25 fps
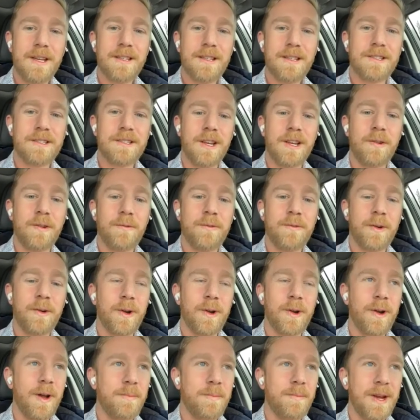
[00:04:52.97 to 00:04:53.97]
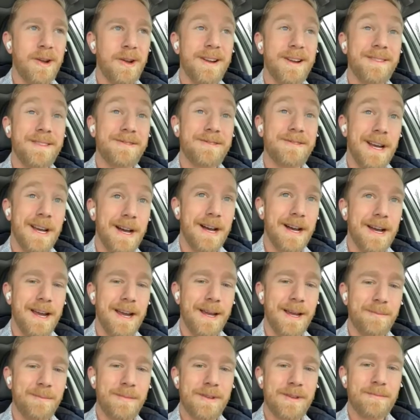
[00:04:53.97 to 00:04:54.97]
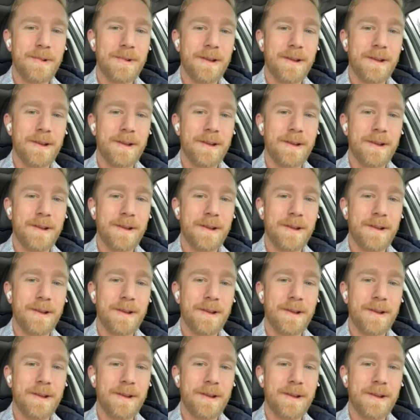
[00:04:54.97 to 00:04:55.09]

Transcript: So for a period of time,